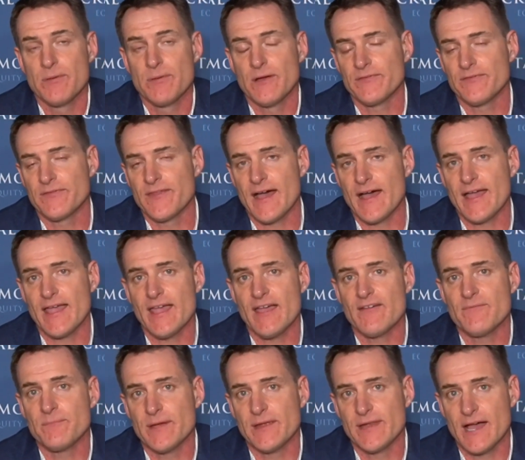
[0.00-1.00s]
But they
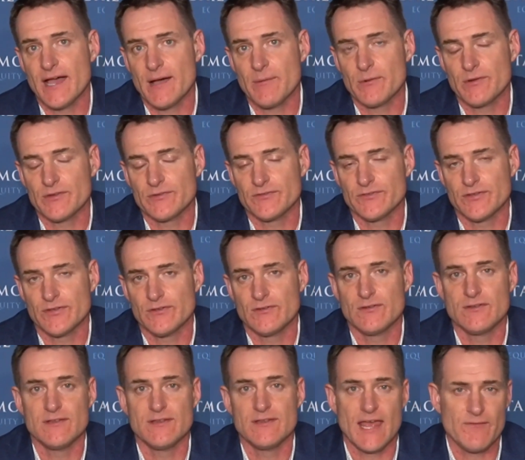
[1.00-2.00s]
have been able
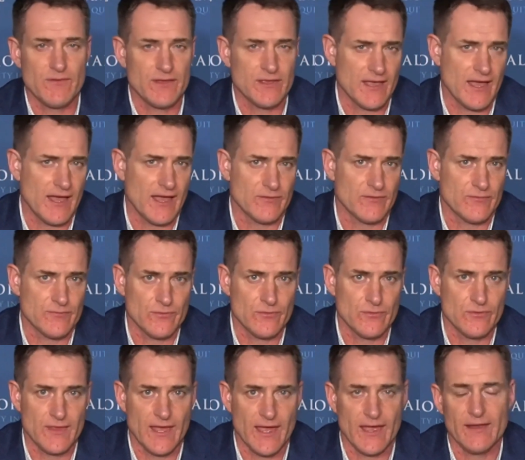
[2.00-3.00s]
to navigate
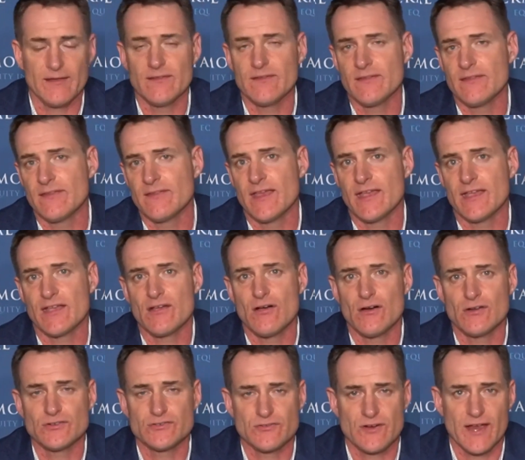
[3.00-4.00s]
through that. Their
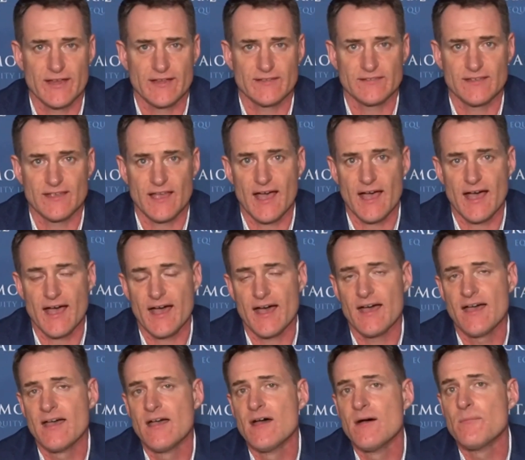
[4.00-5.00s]
contracts
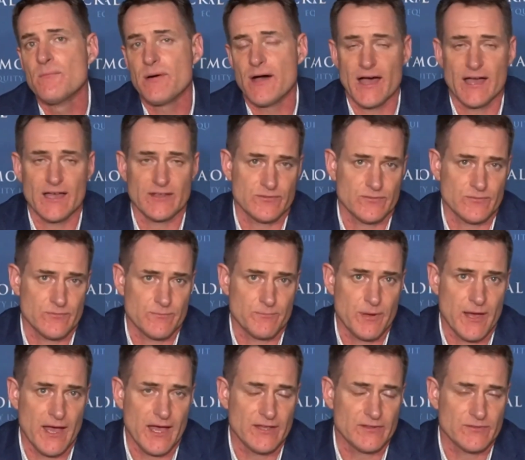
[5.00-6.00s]
are pass
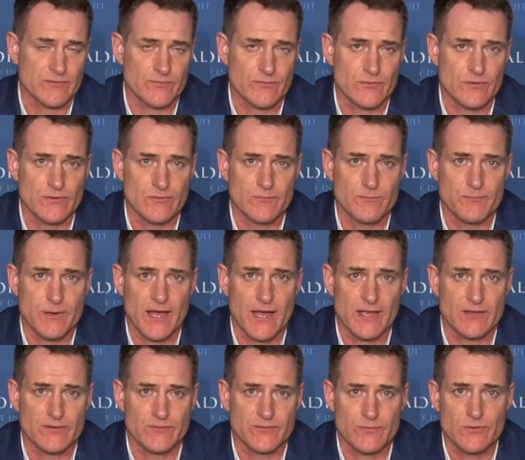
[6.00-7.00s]

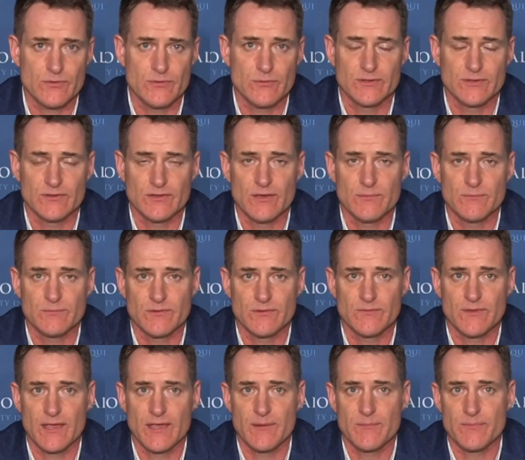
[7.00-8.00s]
through in terms
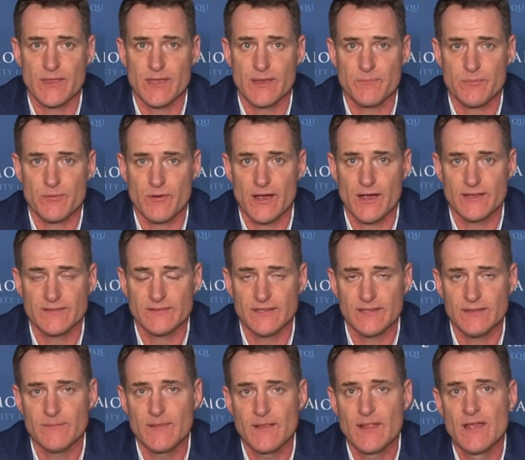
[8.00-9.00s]
of their
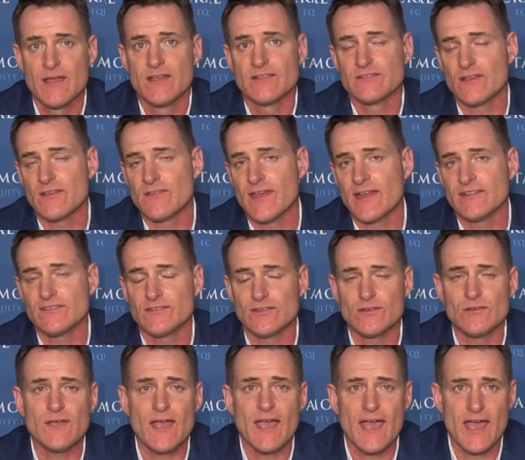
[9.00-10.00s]
pricing. So they
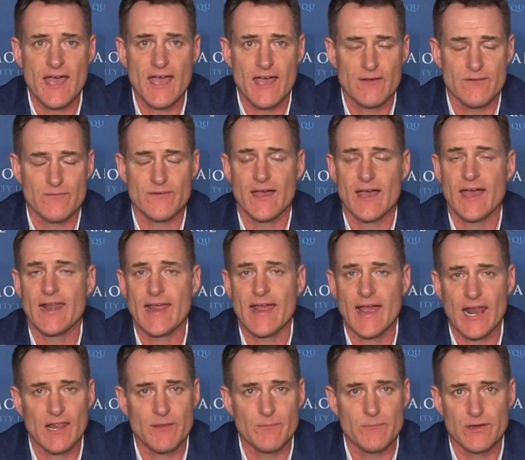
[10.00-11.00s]
do have an
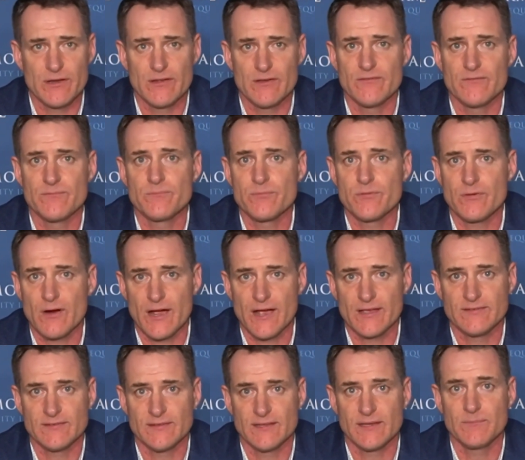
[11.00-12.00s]
element of
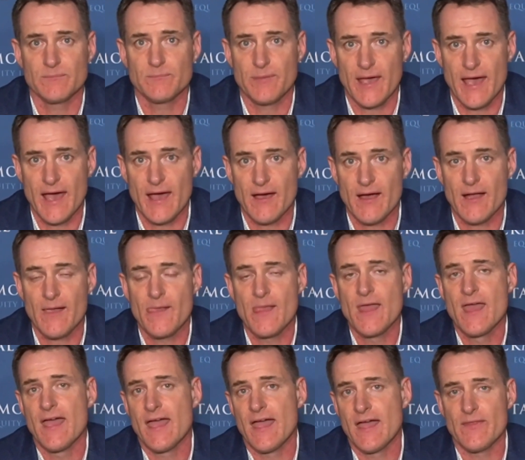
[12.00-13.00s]
pricing power,
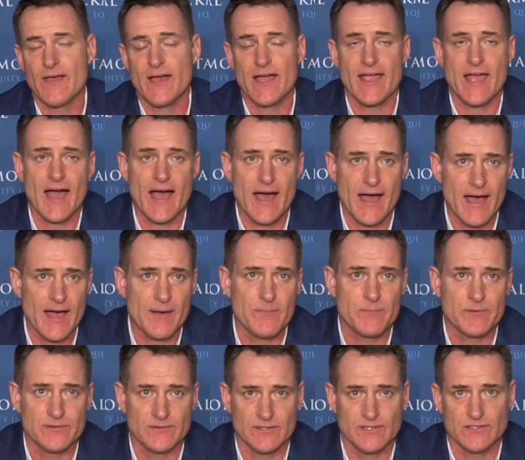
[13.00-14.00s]
and they are
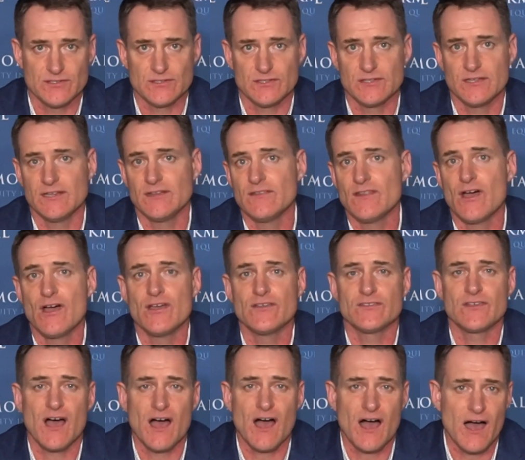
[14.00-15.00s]
positioned in
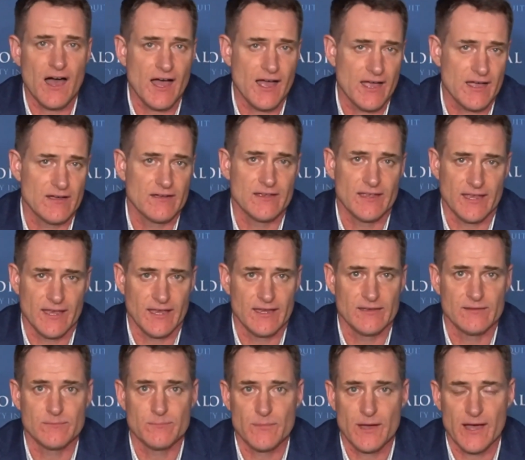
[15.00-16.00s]
those higher
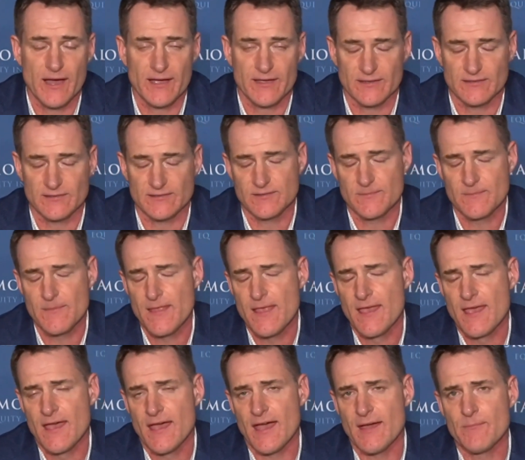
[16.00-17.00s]
end markets.
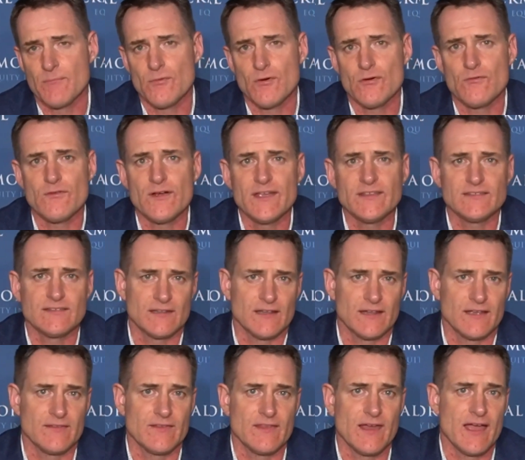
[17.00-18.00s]
And more
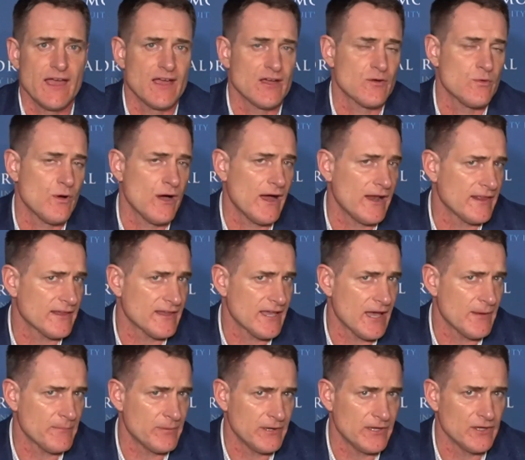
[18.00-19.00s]
recently, they acquired a
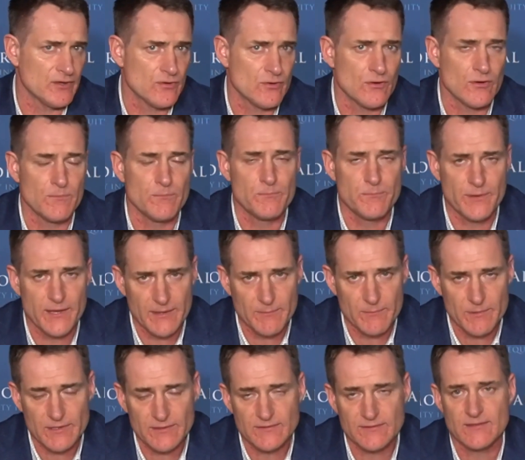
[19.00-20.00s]
company called
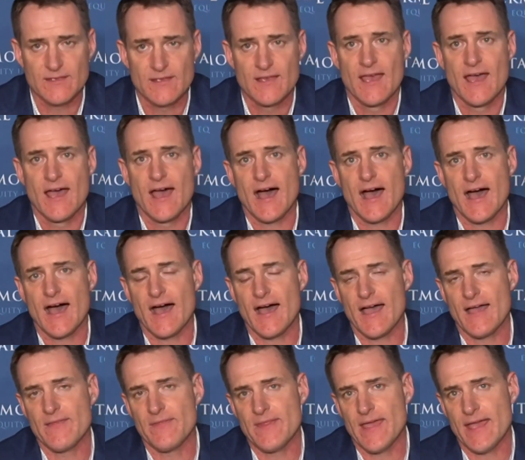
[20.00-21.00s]
Bemis,
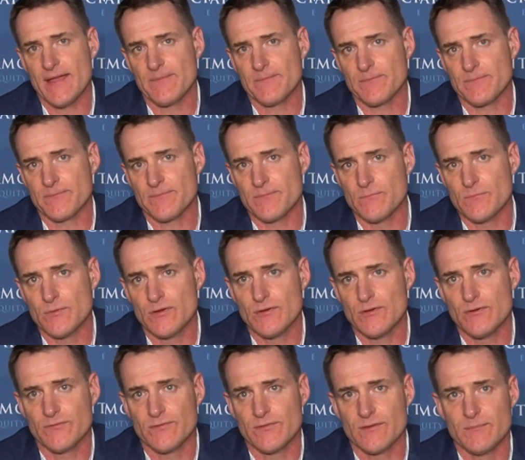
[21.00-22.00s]
and that
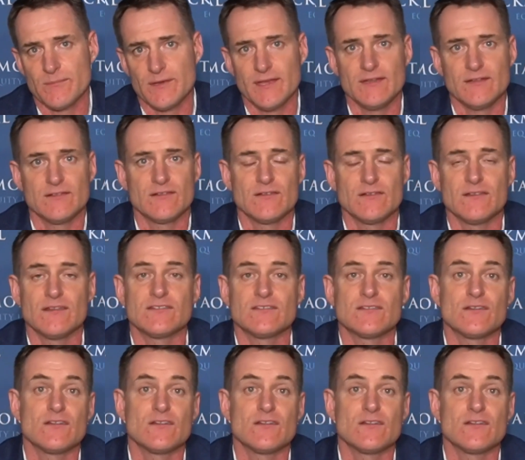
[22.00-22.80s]
moved them into the